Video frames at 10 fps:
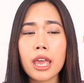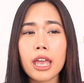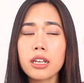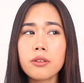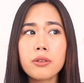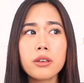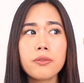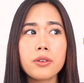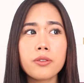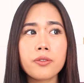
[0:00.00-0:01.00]
And even
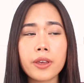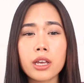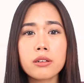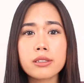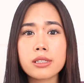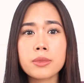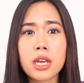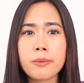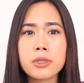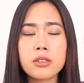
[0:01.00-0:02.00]
if you fail and
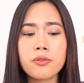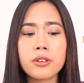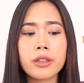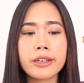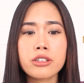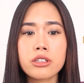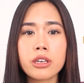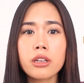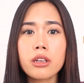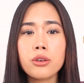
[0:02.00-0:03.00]
sometimes you feel like shit,